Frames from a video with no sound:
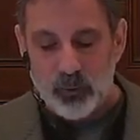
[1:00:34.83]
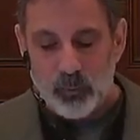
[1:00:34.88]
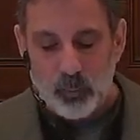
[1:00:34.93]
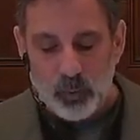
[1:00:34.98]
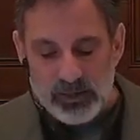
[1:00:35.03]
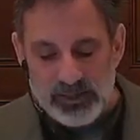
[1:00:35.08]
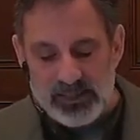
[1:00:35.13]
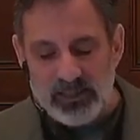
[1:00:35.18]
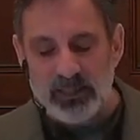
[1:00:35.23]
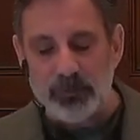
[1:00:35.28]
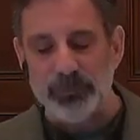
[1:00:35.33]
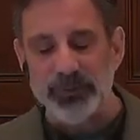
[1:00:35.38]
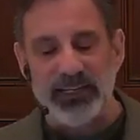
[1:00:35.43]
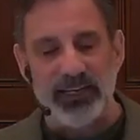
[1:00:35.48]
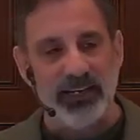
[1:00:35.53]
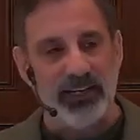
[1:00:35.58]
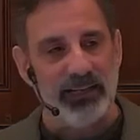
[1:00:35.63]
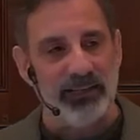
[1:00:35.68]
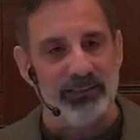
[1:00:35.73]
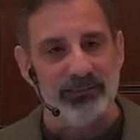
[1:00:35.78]
Once at the
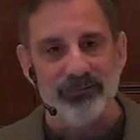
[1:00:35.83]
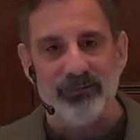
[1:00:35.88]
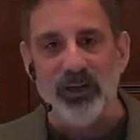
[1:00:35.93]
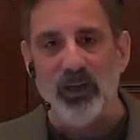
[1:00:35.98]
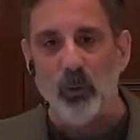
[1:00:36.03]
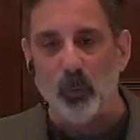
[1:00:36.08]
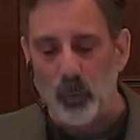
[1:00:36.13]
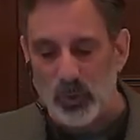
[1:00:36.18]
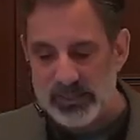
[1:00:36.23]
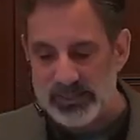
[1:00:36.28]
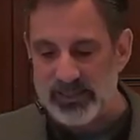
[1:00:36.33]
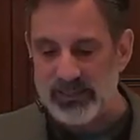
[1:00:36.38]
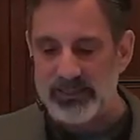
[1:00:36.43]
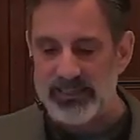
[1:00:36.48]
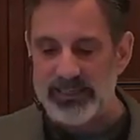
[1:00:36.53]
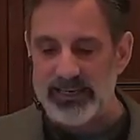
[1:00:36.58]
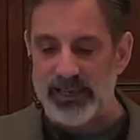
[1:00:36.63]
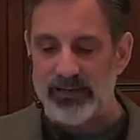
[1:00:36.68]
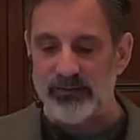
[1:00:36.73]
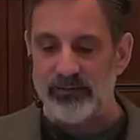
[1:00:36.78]
beginning, once at
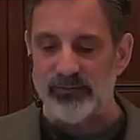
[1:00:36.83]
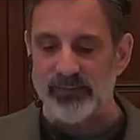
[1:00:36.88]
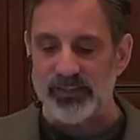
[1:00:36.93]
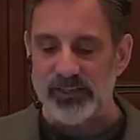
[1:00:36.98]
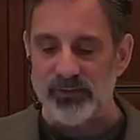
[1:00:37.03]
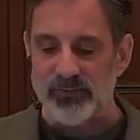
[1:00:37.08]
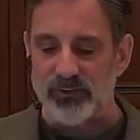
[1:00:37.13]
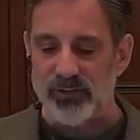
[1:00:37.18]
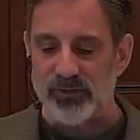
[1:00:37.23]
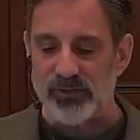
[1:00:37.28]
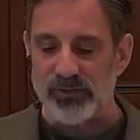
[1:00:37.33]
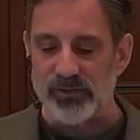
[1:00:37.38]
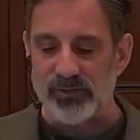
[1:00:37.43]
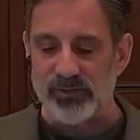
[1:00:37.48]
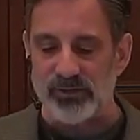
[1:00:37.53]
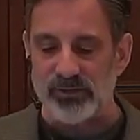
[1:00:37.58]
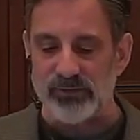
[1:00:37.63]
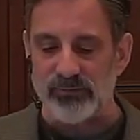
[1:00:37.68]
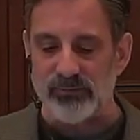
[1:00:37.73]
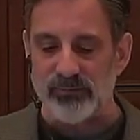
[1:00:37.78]
the end of these
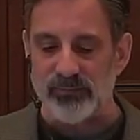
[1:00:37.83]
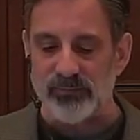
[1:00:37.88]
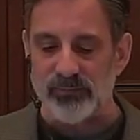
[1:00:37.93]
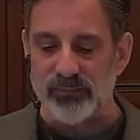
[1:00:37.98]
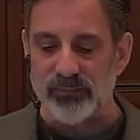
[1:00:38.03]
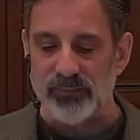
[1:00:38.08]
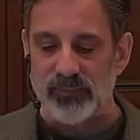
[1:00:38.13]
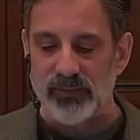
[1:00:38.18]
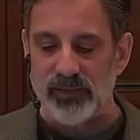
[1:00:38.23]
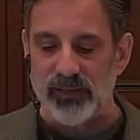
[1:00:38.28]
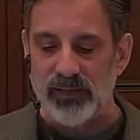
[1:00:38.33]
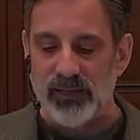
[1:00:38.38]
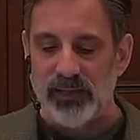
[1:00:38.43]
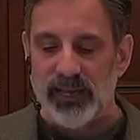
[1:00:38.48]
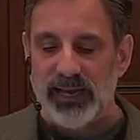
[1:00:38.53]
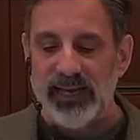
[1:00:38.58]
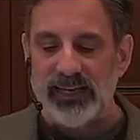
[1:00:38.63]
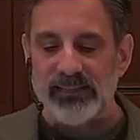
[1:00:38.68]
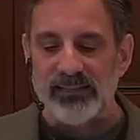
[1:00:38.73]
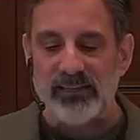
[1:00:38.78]
verses.
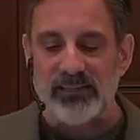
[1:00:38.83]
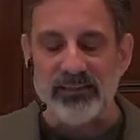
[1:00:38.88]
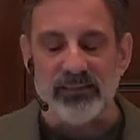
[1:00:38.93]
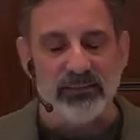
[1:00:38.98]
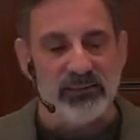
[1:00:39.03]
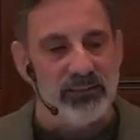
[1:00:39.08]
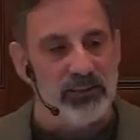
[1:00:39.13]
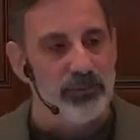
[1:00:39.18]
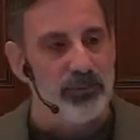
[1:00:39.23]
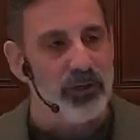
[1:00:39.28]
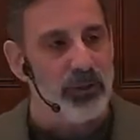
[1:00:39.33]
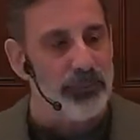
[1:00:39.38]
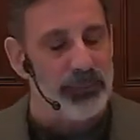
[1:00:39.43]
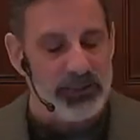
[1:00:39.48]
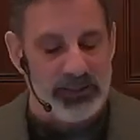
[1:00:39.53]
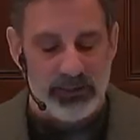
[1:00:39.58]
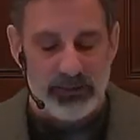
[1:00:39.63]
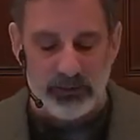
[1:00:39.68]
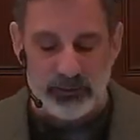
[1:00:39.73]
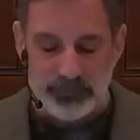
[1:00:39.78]
And it's a deliberate
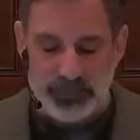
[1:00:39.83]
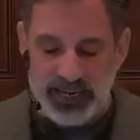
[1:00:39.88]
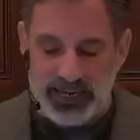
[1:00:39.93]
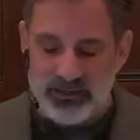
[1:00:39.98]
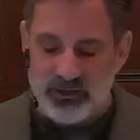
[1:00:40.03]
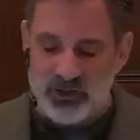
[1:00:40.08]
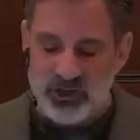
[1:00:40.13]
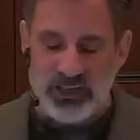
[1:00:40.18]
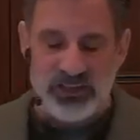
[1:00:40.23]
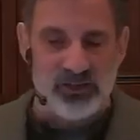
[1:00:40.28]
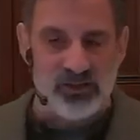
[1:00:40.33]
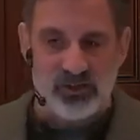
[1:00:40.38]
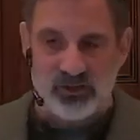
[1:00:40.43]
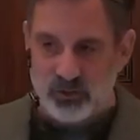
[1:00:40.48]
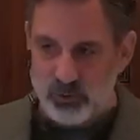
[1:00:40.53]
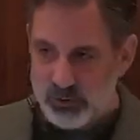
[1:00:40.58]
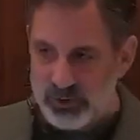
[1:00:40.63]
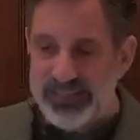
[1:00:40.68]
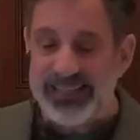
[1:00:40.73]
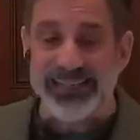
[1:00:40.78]
appeal by Jesus
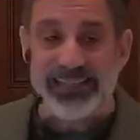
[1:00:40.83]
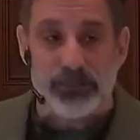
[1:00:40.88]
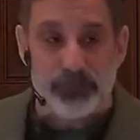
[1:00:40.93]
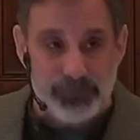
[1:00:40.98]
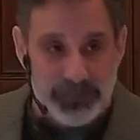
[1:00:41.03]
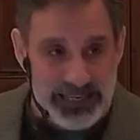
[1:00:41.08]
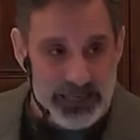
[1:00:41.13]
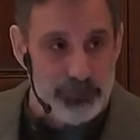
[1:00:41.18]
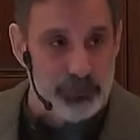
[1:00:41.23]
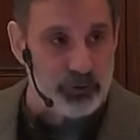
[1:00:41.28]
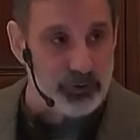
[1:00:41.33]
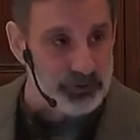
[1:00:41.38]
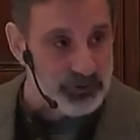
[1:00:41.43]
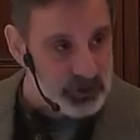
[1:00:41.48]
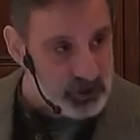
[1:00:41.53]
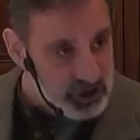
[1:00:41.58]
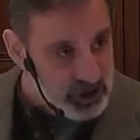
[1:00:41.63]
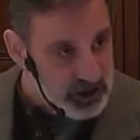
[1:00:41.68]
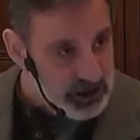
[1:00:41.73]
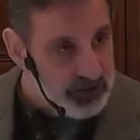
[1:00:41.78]
to these people, the
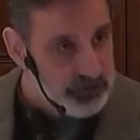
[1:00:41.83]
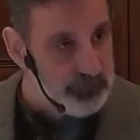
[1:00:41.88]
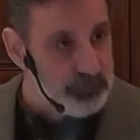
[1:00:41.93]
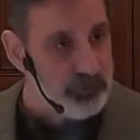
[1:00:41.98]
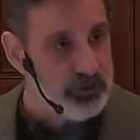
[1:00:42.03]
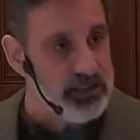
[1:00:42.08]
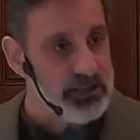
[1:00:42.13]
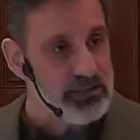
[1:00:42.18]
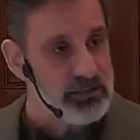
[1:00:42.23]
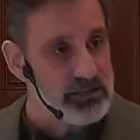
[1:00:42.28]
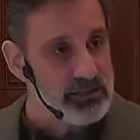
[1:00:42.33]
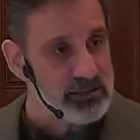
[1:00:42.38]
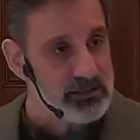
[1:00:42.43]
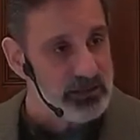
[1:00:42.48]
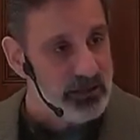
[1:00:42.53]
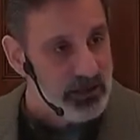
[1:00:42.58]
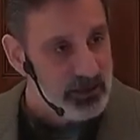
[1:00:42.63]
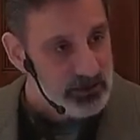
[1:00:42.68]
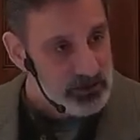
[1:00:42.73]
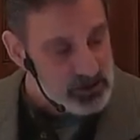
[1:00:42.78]
chief priests,
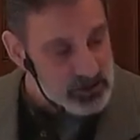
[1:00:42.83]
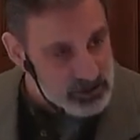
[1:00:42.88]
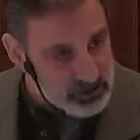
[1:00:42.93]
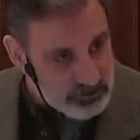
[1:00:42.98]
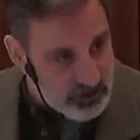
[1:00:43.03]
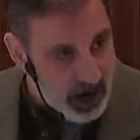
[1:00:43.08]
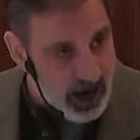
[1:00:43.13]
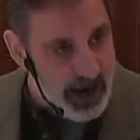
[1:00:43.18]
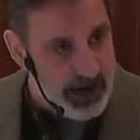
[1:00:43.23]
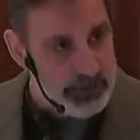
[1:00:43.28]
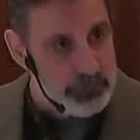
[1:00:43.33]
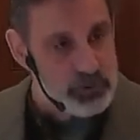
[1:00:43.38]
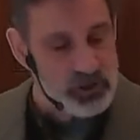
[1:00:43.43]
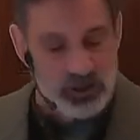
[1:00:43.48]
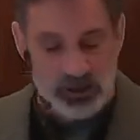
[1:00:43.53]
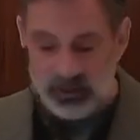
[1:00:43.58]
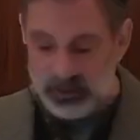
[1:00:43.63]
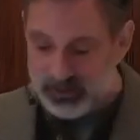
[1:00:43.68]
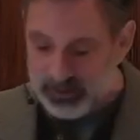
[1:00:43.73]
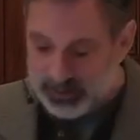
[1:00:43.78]
the scribes,
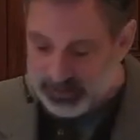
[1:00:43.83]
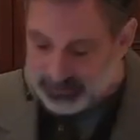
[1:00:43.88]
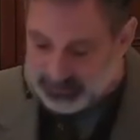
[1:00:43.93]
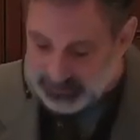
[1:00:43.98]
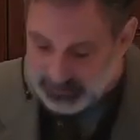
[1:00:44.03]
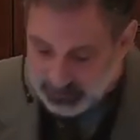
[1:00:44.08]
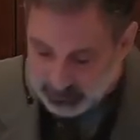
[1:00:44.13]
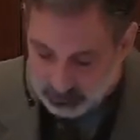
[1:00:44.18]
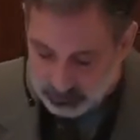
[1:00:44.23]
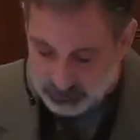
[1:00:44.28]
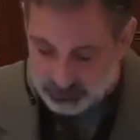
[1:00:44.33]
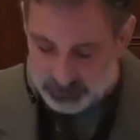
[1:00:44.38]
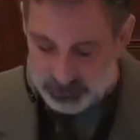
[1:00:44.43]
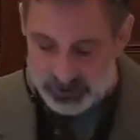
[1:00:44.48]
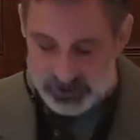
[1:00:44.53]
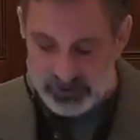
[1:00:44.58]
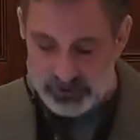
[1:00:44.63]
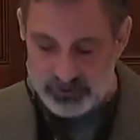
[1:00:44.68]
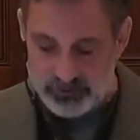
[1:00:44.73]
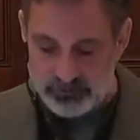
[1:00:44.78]
and the
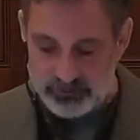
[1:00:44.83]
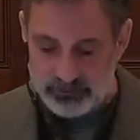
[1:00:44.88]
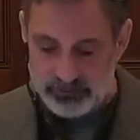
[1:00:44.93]
elders.